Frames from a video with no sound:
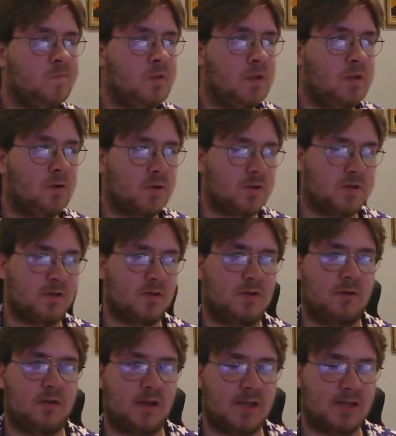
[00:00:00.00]

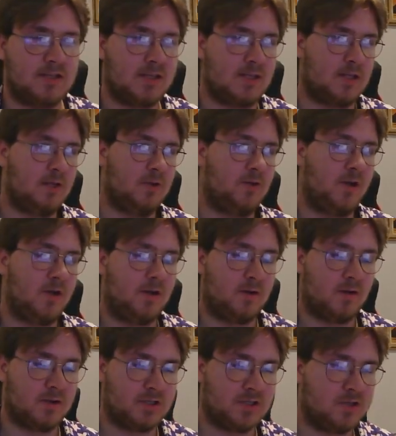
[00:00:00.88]
Also against skill drain,
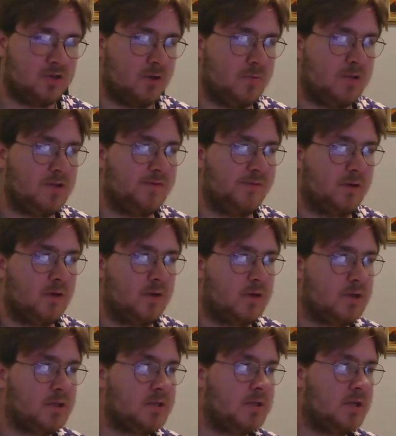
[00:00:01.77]
because it tributes for
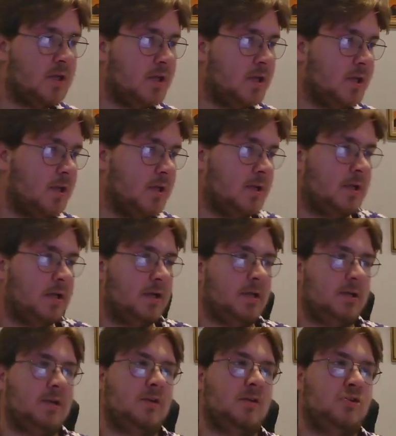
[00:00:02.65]
cost.
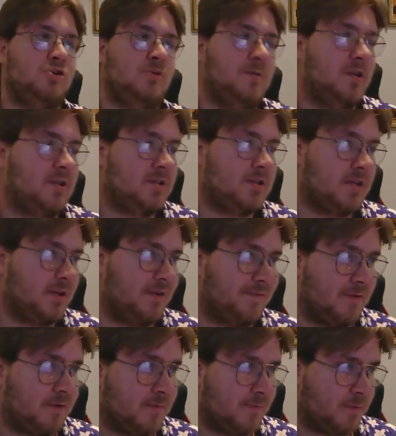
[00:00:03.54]
Contribute
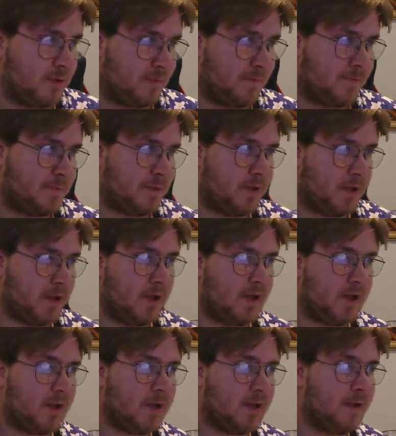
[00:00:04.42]
itself and pop
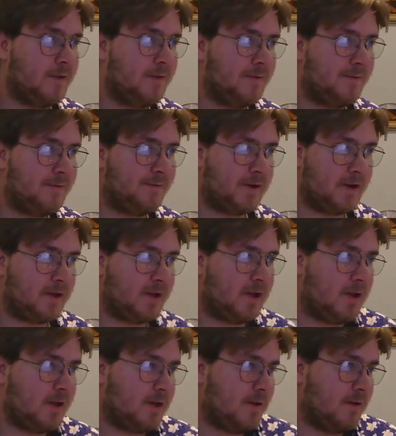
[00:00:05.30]
a
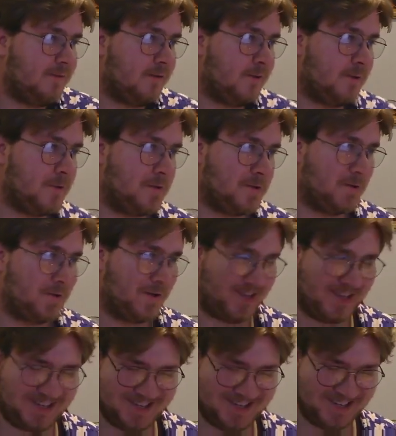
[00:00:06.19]
Floodgate of your
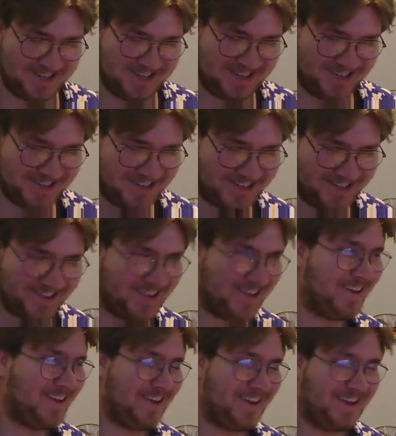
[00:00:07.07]
choice.
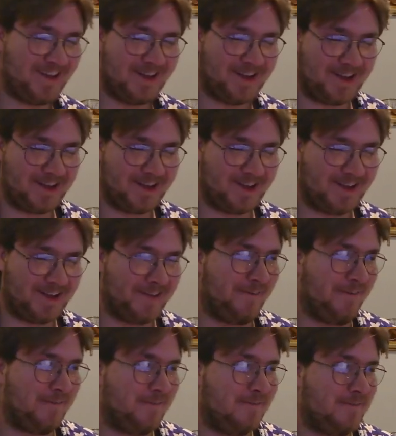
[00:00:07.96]

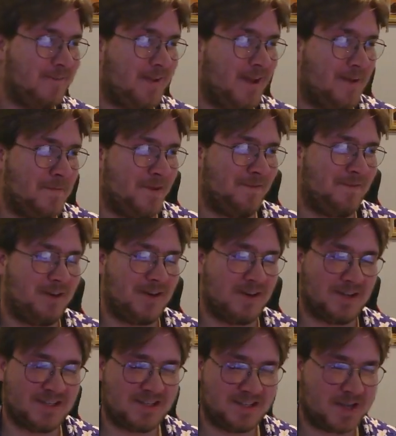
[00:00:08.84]
Nightmare
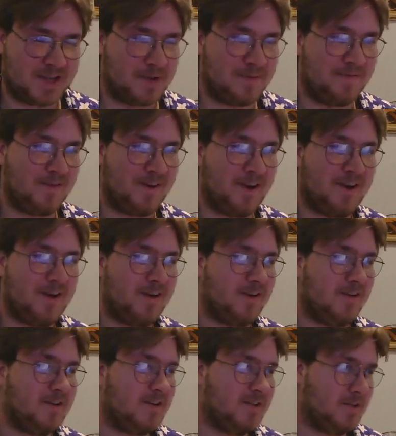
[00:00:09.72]
Phoenix, same
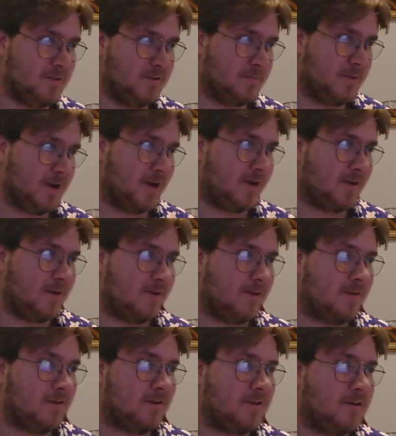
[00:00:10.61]
vein, deals with back
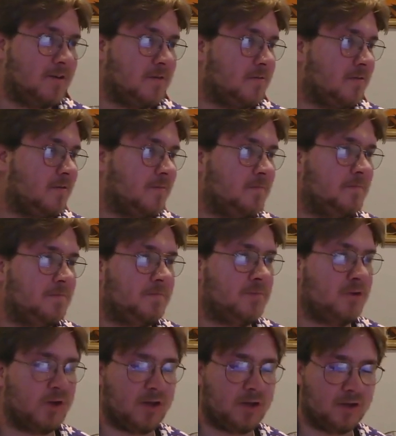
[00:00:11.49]
row, it's
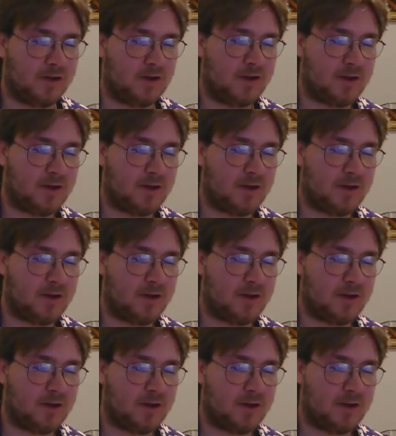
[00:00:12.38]
pretty good.